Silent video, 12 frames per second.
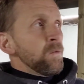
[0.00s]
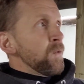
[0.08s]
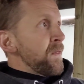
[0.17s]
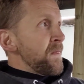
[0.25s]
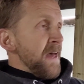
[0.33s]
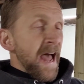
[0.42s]

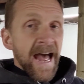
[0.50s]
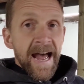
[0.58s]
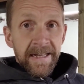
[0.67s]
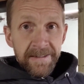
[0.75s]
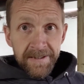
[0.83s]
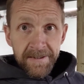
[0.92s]
with
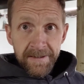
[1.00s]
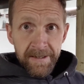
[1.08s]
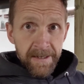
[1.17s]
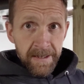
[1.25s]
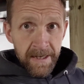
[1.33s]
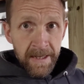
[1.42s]
that,
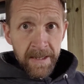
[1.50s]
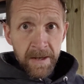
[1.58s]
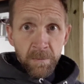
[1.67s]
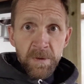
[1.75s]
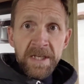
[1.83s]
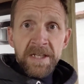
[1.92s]
and
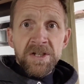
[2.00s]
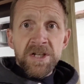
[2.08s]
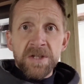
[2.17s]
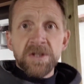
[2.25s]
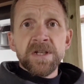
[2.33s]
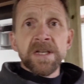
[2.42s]
then we can
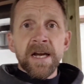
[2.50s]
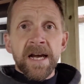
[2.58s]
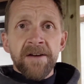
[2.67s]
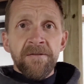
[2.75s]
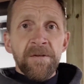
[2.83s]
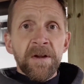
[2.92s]
just
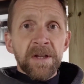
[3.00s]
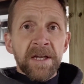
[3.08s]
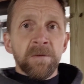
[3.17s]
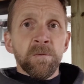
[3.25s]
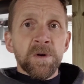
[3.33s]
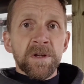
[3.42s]
fill
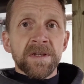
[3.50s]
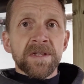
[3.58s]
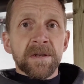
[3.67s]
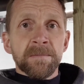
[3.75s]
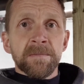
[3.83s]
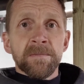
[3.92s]
in with
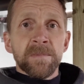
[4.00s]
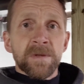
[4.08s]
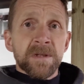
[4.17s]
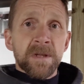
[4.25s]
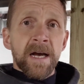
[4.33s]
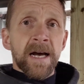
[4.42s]
some
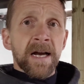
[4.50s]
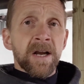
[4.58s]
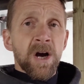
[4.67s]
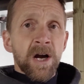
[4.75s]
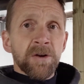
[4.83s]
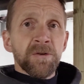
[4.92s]

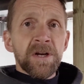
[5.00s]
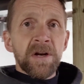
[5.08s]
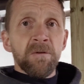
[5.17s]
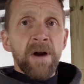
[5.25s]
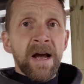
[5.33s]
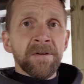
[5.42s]

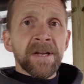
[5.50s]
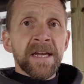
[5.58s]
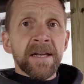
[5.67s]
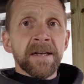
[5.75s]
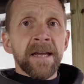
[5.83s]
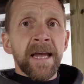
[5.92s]
concrete around
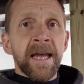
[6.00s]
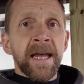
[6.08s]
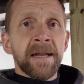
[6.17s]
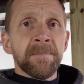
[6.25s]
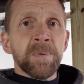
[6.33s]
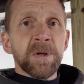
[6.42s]
it
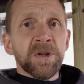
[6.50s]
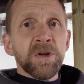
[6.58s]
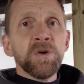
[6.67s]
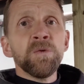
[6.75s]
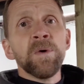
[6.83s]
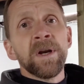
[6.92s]
and put the
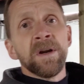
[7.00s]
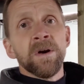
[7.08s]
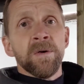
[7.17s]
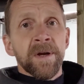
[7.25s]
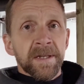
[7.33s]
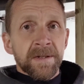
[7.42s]
new
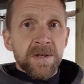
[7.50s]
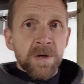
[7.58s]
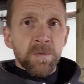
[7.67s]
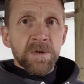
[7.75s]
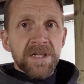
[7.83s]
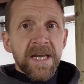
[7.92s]
window in.
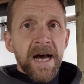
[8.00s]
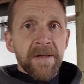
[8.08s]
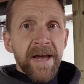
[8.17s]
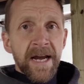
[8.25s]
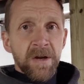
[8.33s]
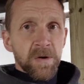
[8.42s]
So we'll see
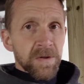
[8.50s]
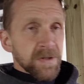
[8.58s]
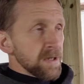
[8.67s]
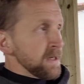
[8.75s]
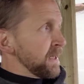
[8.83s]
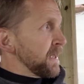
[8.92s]
how that
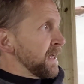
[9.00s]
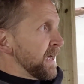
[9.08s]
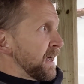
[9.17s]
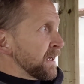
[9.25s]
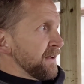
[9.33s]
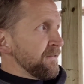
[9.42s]
goes.
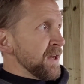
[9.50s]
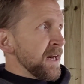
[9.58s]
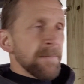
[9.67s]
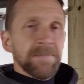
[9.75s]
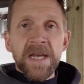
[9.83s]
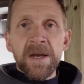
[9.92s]
I'll give you an
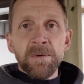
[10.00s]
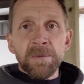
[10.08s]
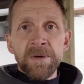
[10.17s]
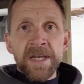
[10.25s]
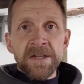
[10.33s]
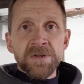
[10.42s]
update
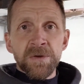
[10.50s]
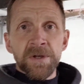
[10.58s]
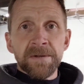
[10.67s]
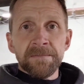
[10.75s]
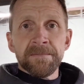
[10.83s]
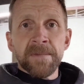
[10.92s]
when we get to
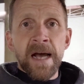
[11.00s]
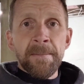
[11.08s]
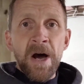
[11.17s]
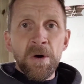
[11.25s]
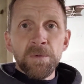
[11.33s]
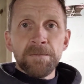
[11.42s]
it.
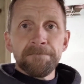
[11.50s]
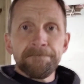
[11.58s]
I'm out.